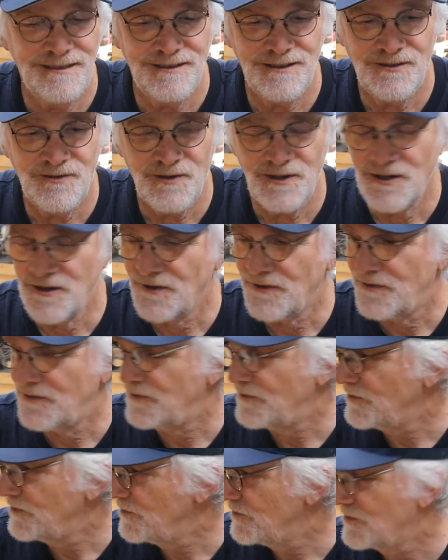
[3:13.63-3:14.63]
three or
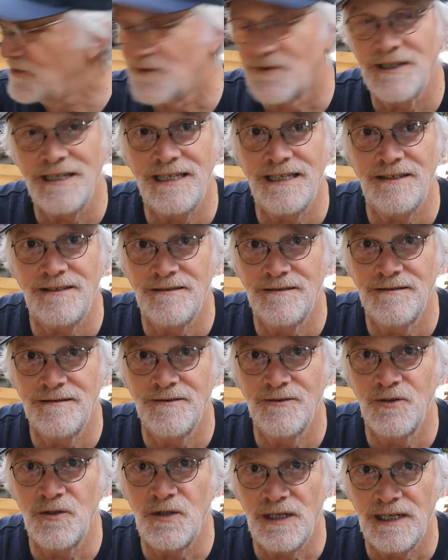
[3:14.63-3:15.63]
three
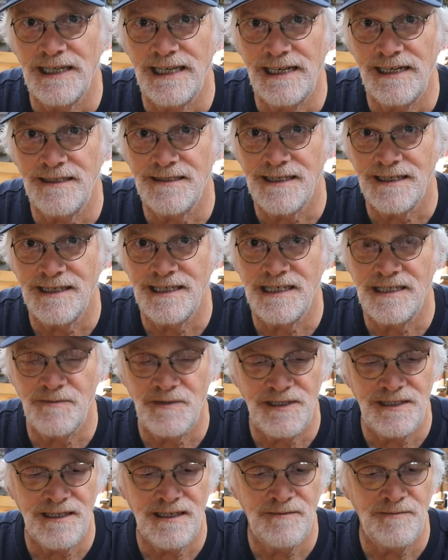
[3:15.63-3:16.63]
ukuleles that need to
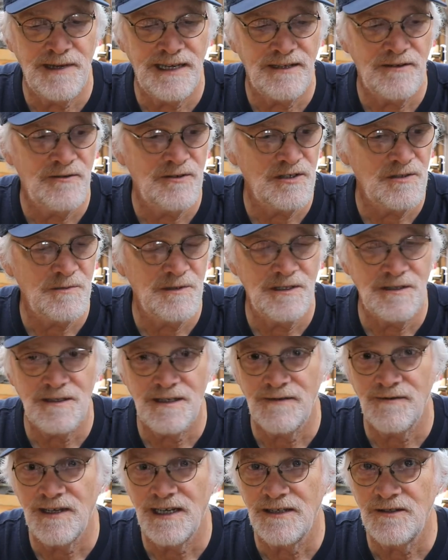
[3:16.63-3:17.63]
be done by Christmas.
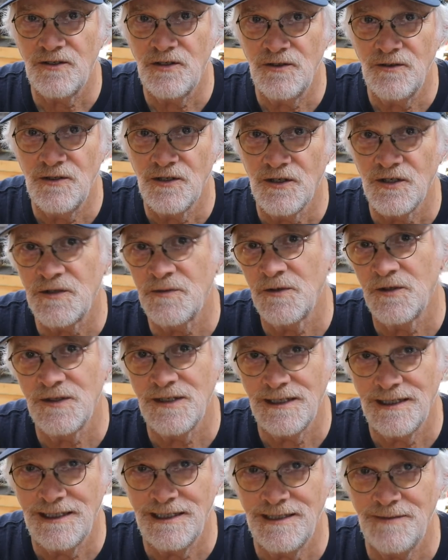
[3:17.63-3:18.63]
I've got two dulcimers
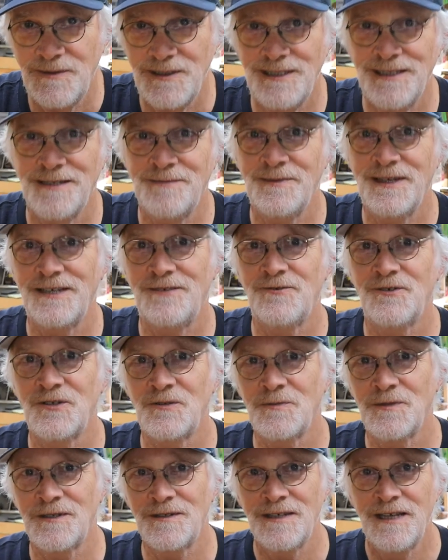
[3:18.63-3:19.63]
that need to be done by
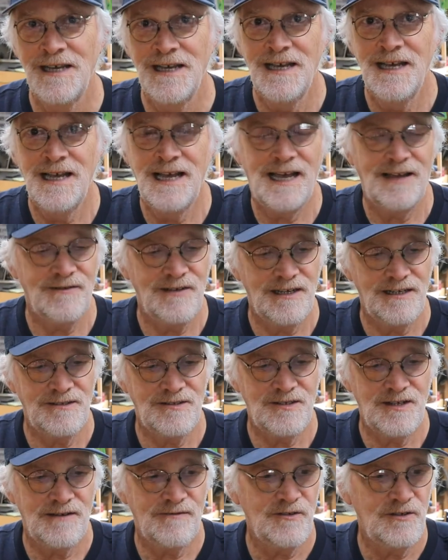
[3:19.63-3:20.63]
Christmas. I've got
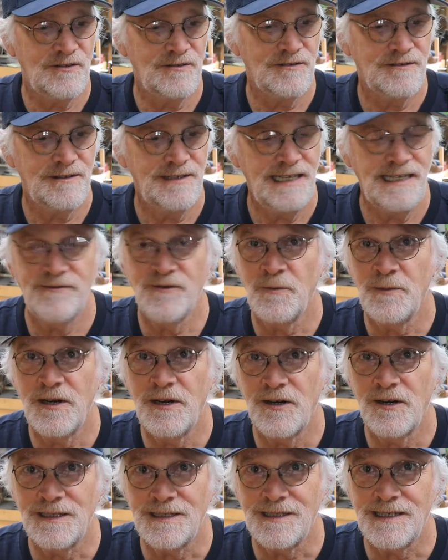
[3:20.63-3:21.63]
several Native
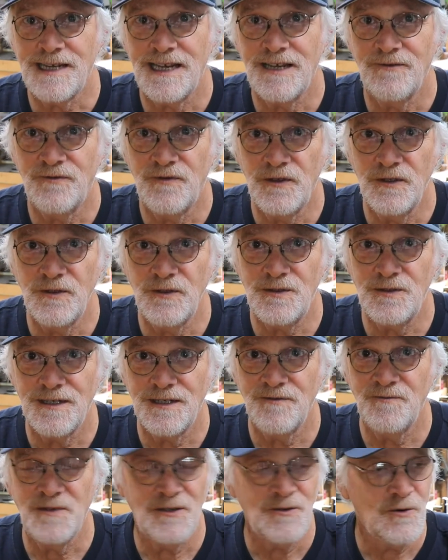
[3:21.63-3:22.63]
American style flutes that
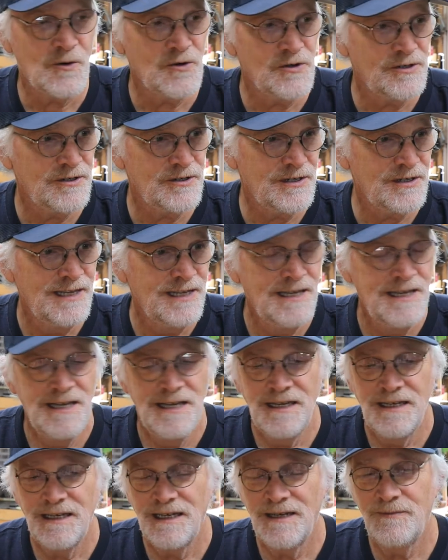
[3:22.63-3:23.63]
have been ordered.
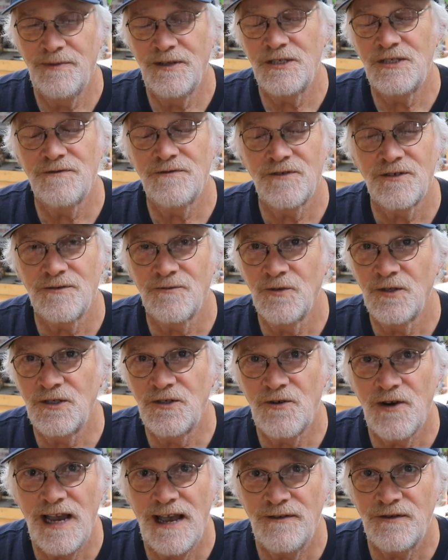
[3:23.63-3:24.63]
A bunch of our
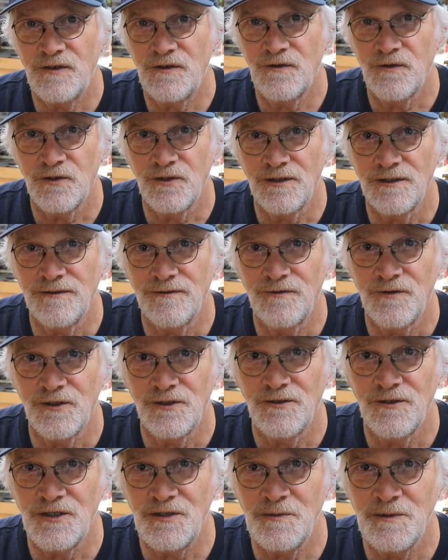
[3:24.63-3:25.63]
woodcrafts for, for
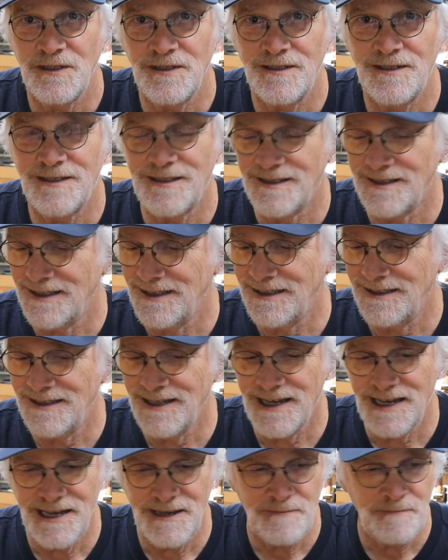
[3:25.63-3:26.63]
Christmas uh,
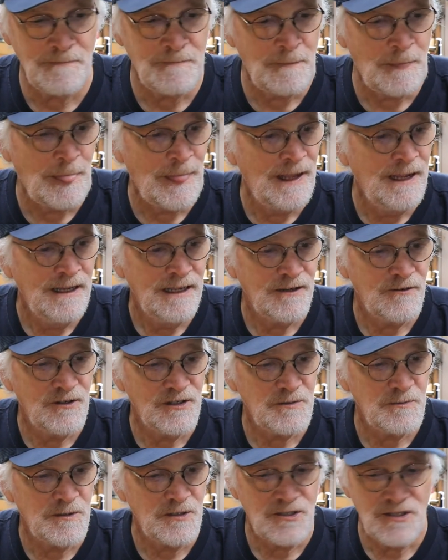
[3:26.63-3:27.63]
time,
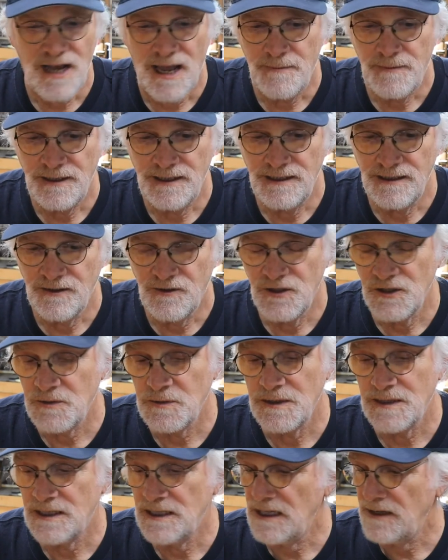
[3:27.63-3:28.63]
Christmas shopping, and
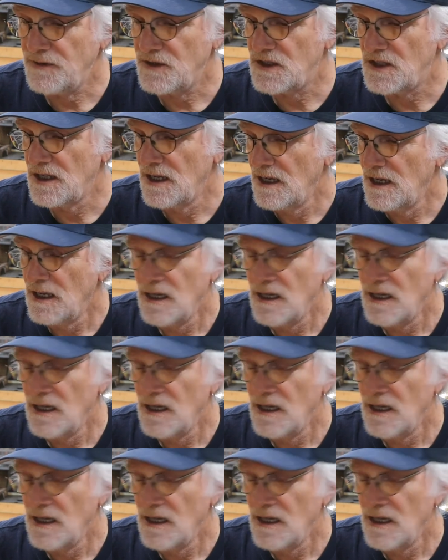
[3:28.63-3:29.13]
Christmas gifts.